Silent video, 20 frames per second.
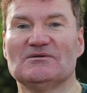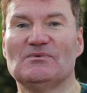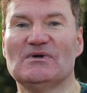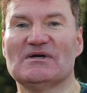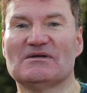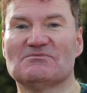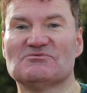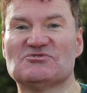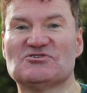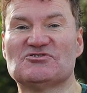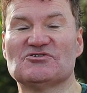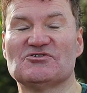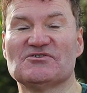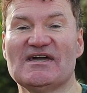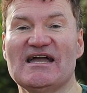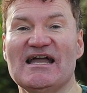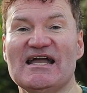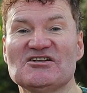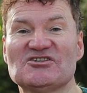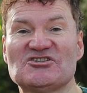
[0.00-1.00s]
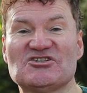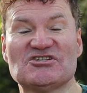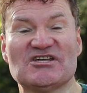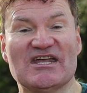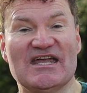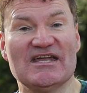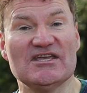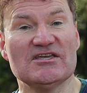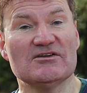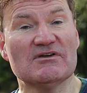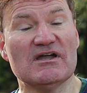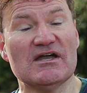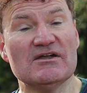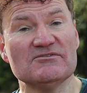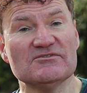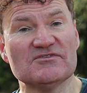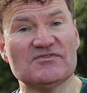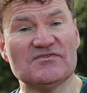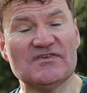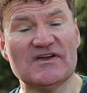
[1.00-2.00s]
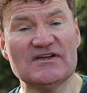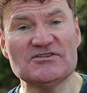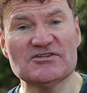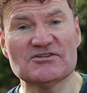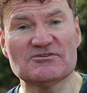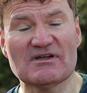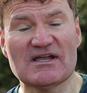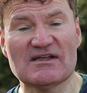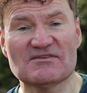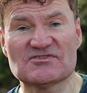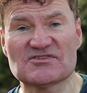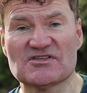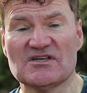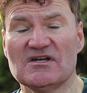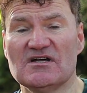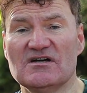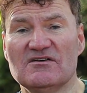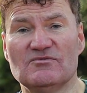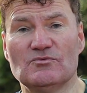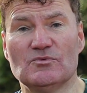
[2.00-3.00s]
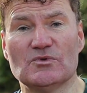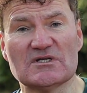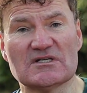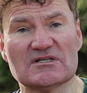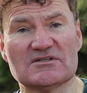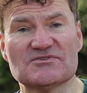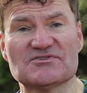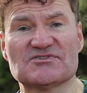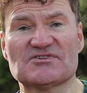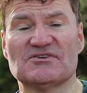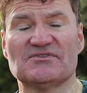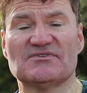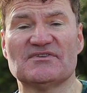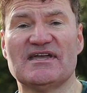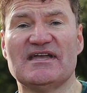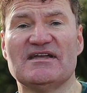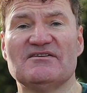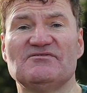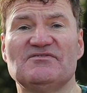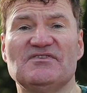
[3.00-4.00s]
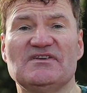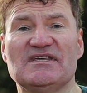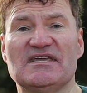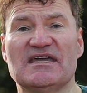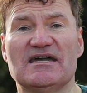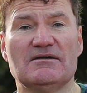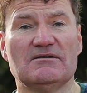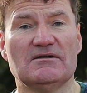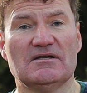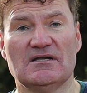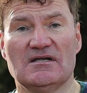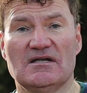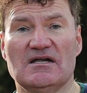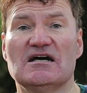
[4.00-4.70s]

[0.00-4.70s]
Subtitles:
Welcome to join that and share your own photographs of woodlands on there and video,